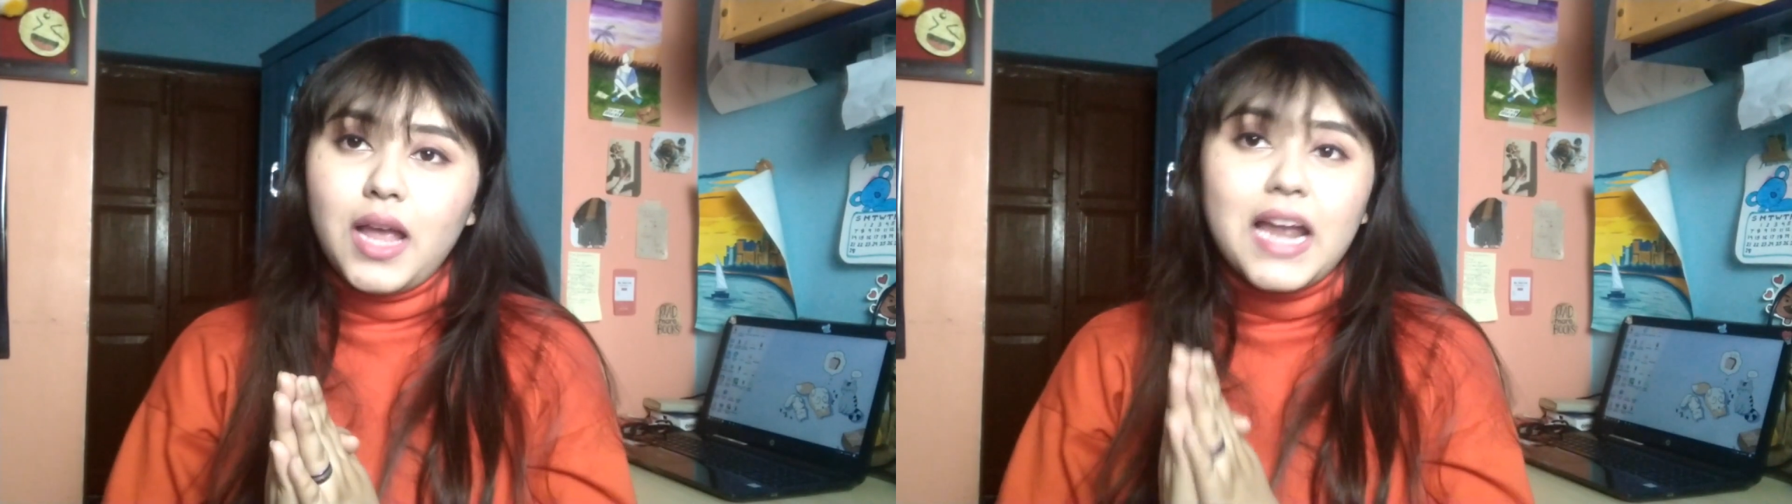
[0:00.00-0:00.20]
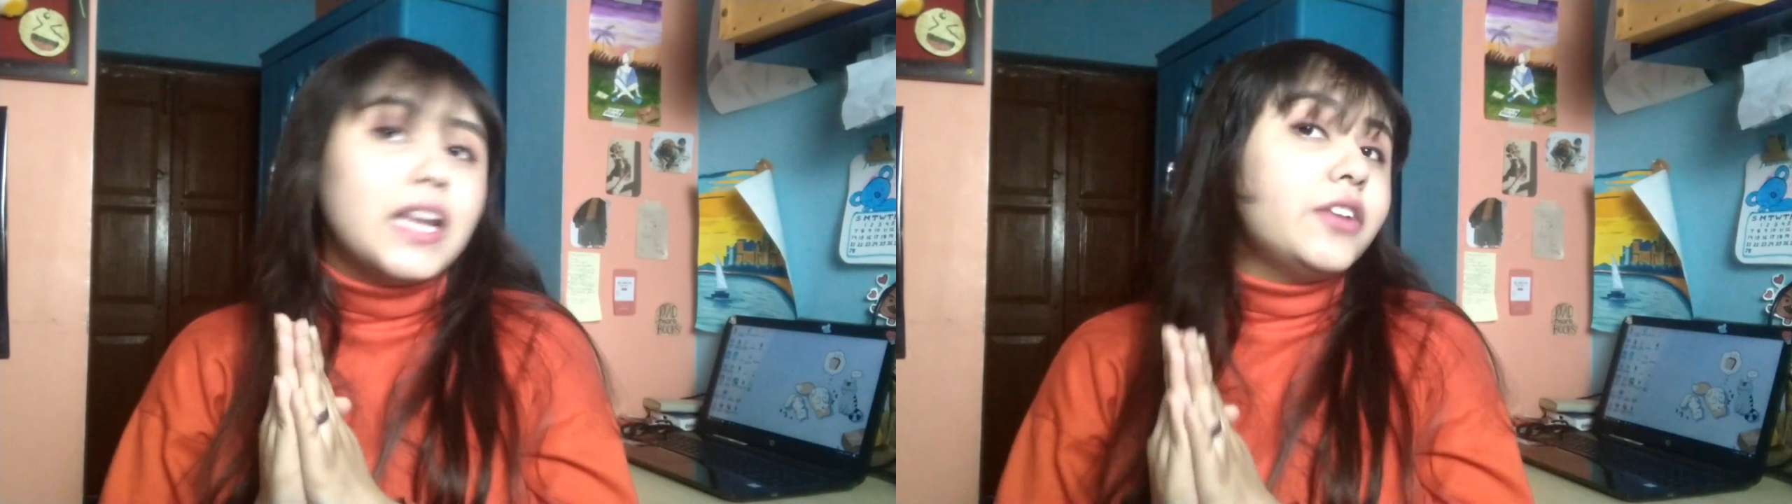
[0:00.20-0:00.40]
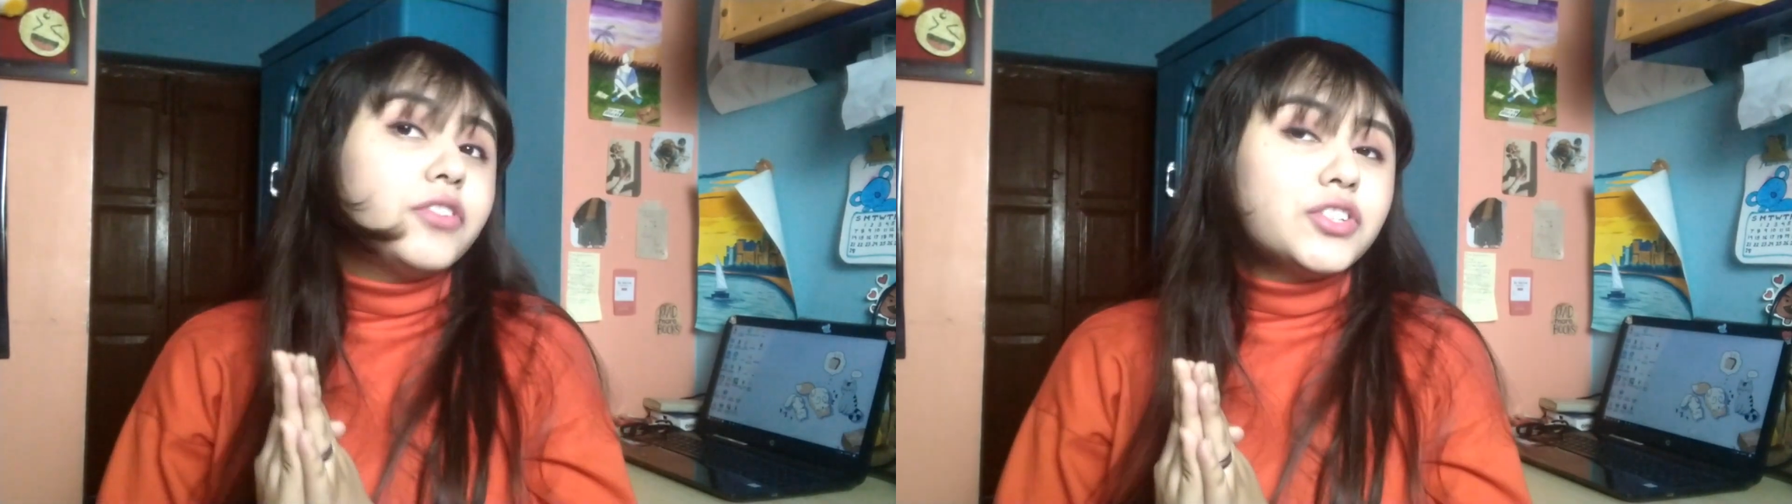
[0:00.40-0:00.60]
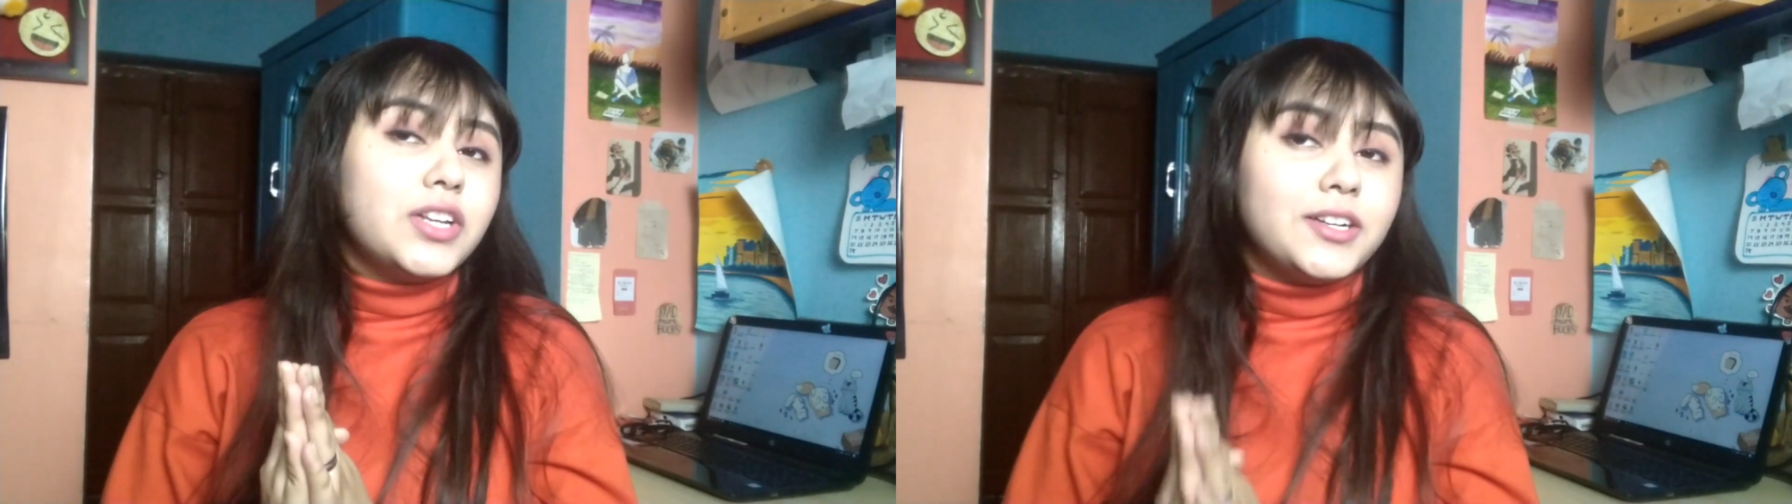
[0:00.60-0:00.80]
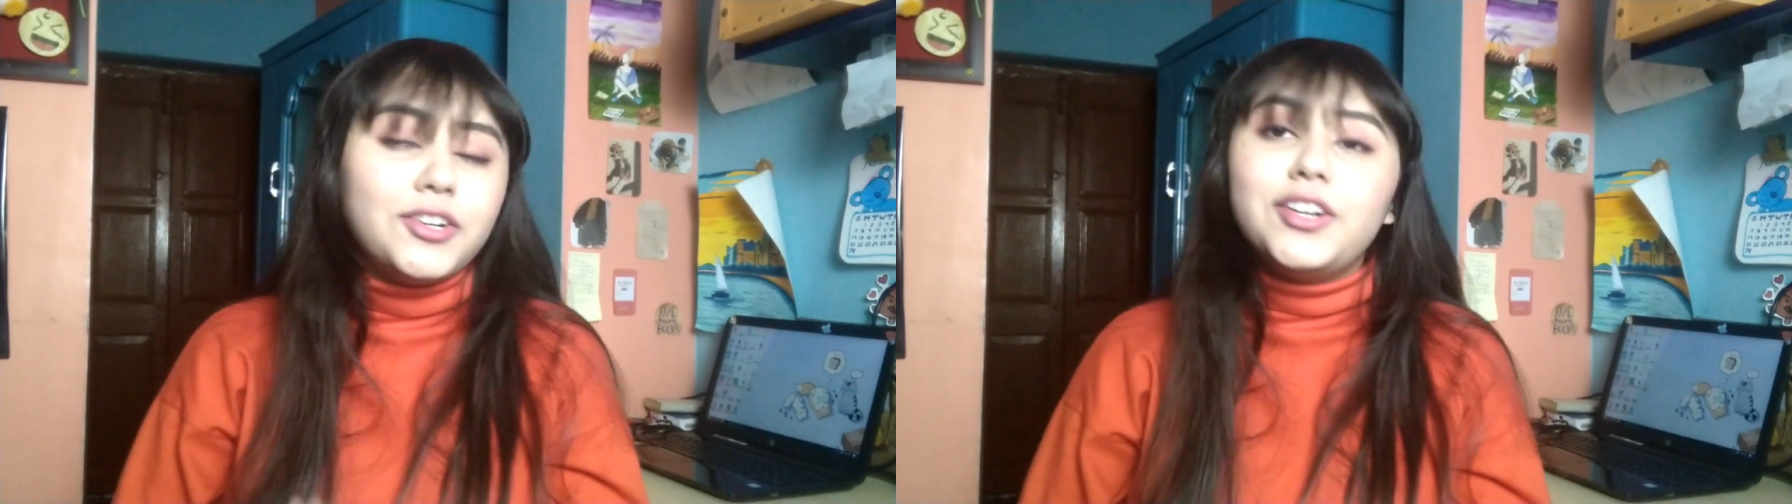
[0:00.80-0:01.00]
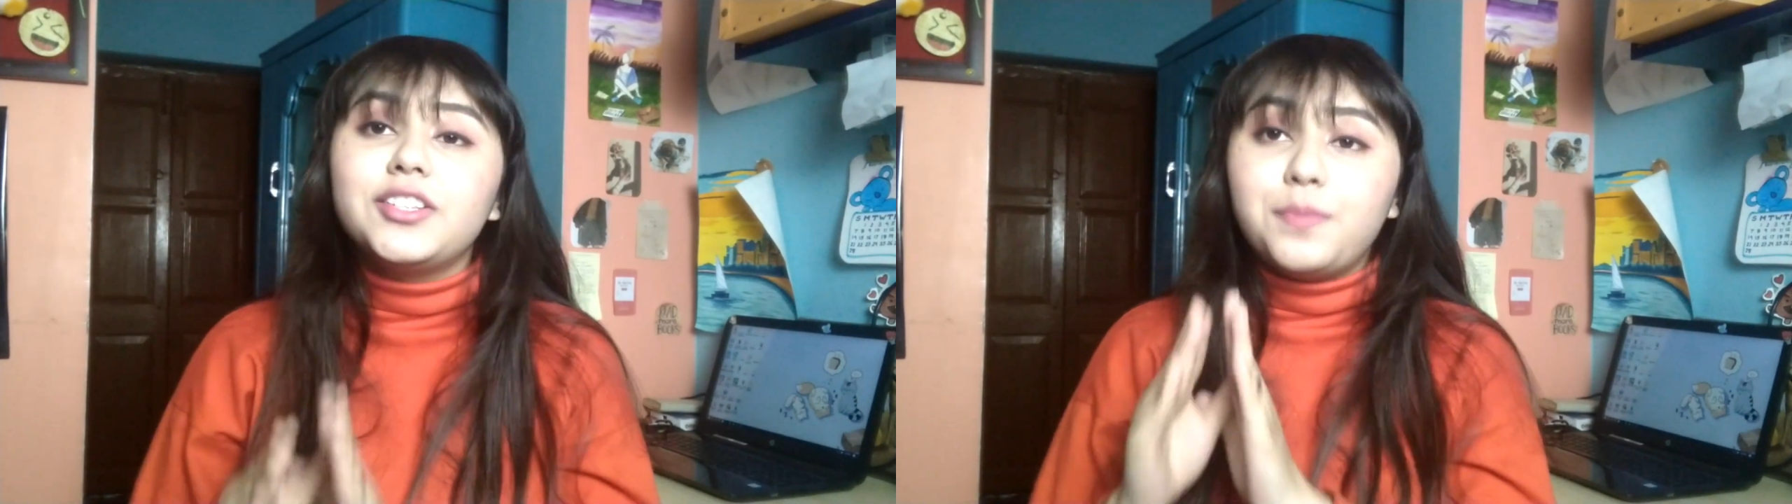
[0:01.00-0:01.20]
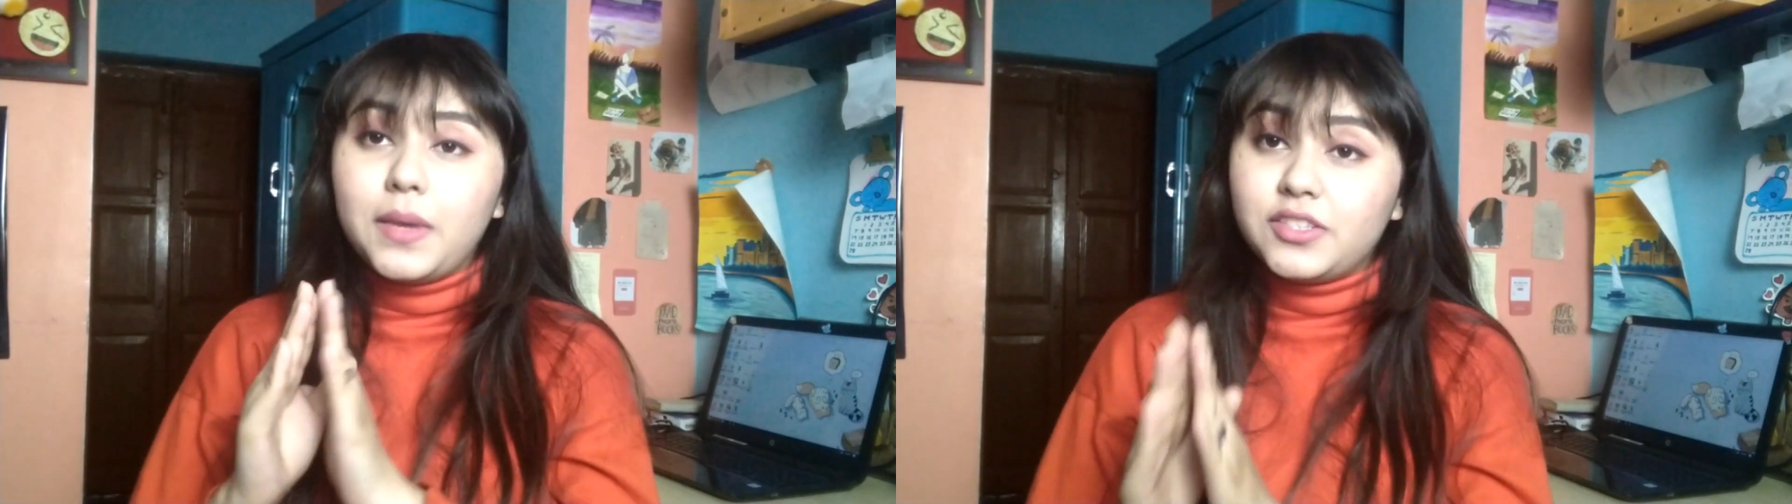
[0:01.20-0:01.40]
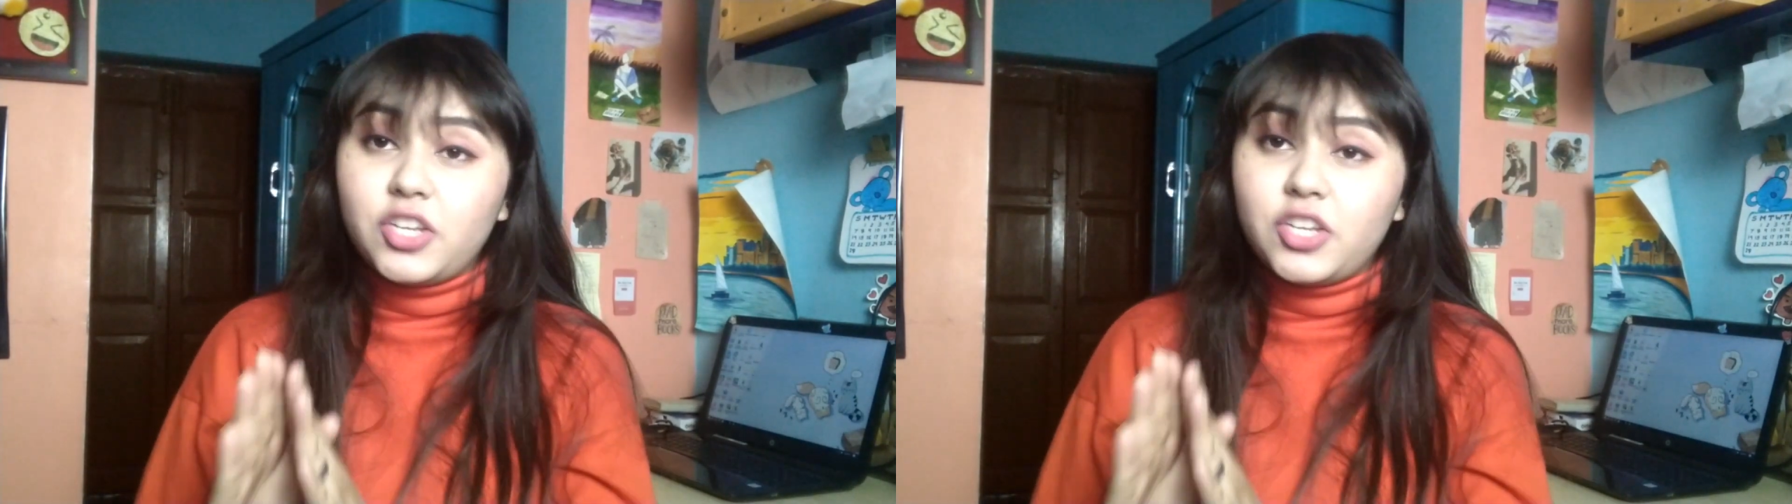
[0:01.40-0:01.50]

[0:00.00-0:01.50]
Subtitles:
an invigilator is